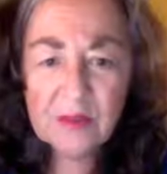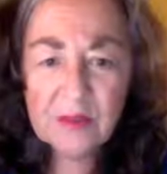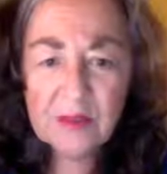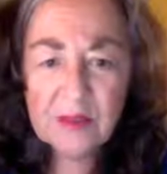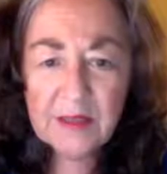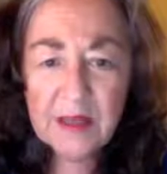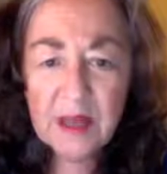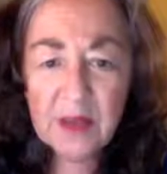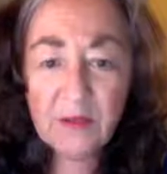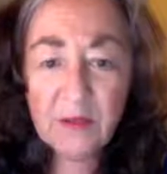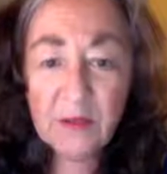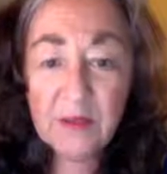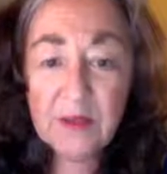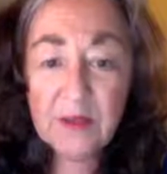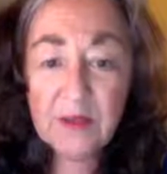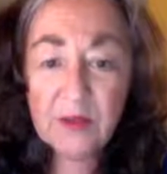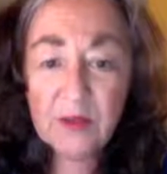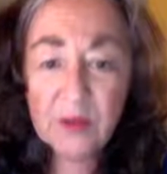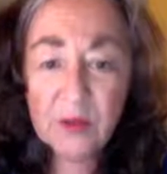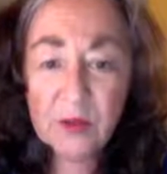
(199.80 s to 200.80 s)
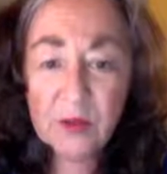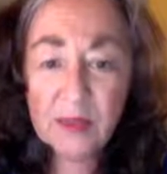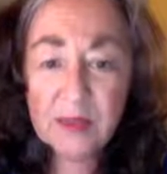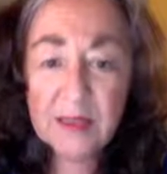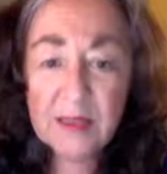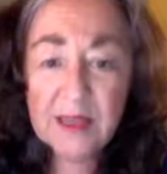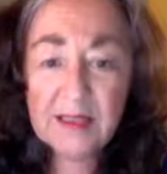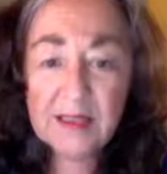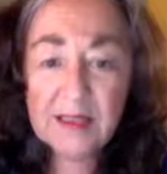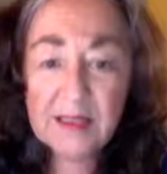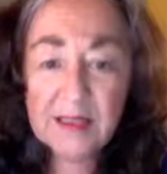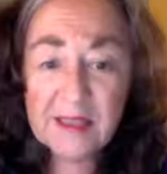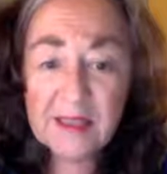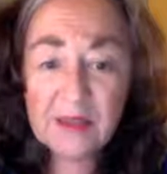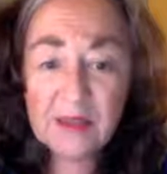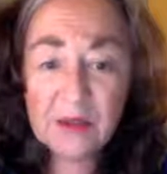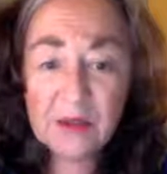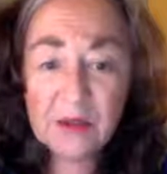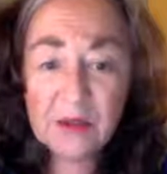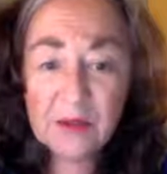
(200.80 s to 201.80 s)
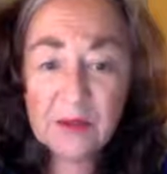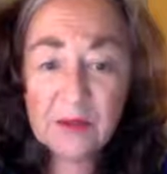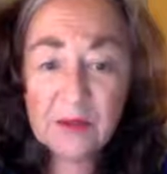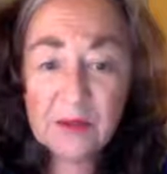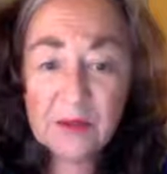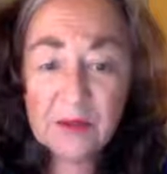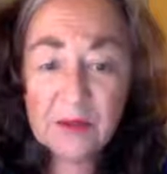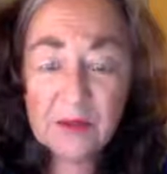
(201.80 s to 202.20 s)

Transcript: Now, if we ignore that signal,